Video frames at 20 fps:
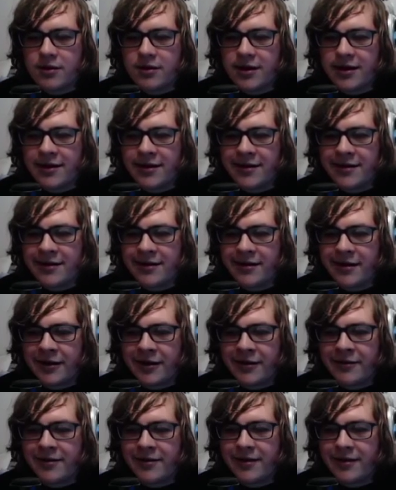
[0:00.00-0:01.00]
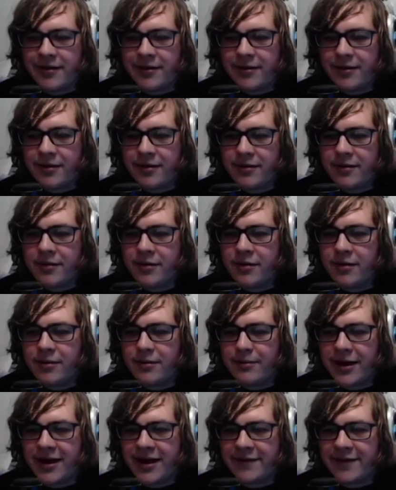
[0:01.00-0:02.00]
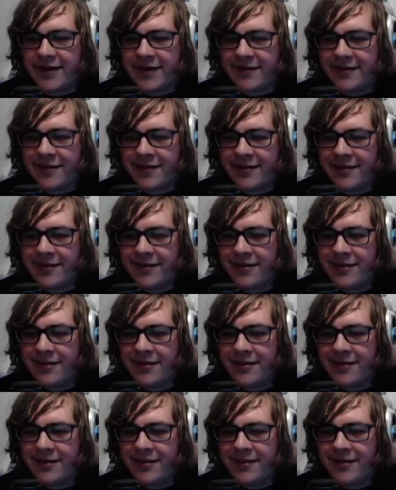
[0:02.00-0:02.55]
No. Might affect it.